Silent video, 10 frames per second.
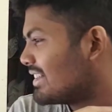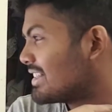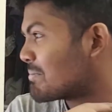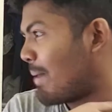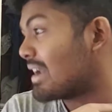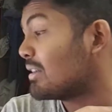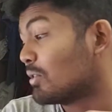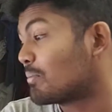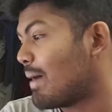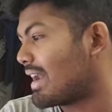this panel
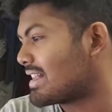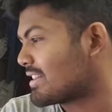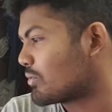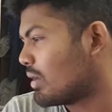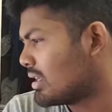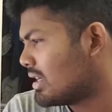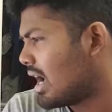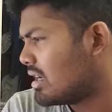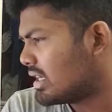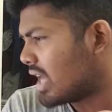looked badass as well.
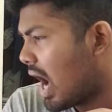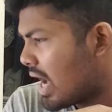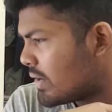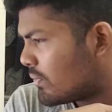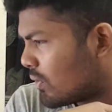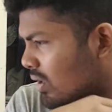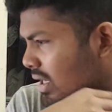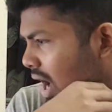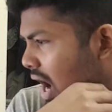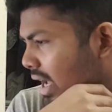An eye for
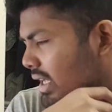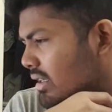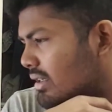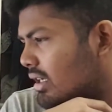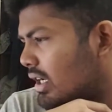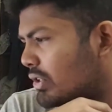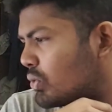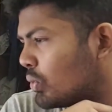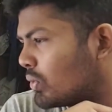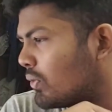an eye. A
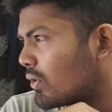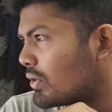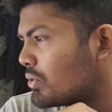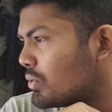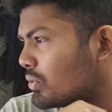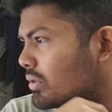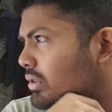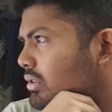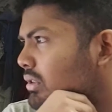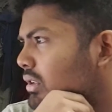tooth for a tooth.
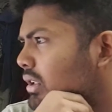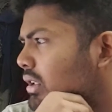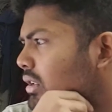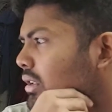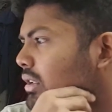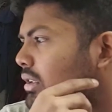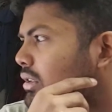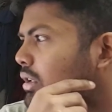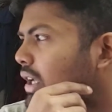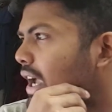
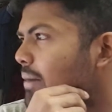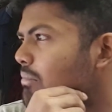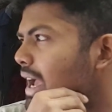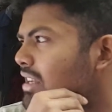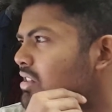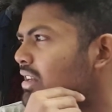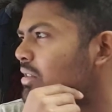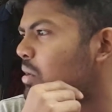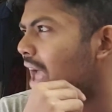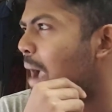Okay, I'm actually
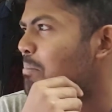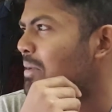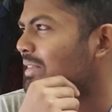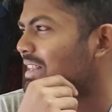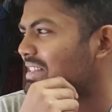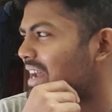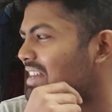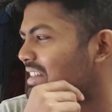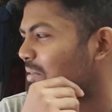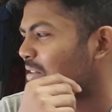not happy with this
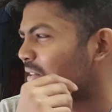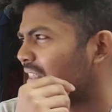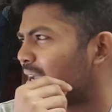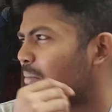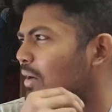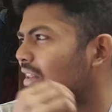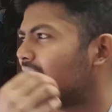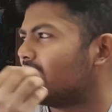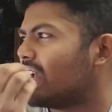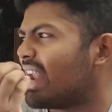title when you think about
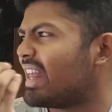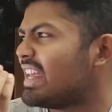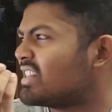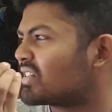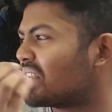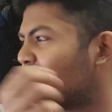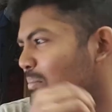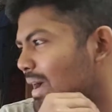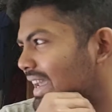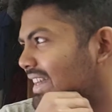it. An insolent
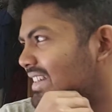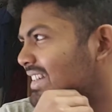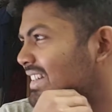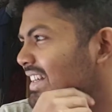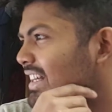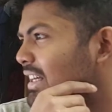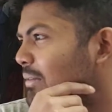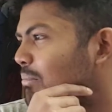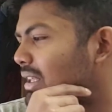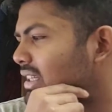maggot.
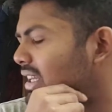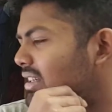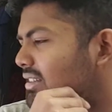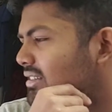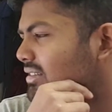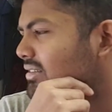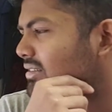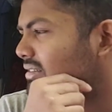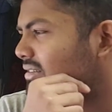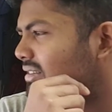But then,
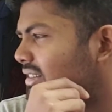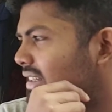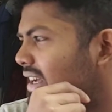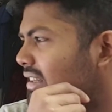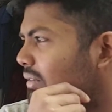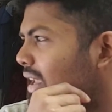yeah,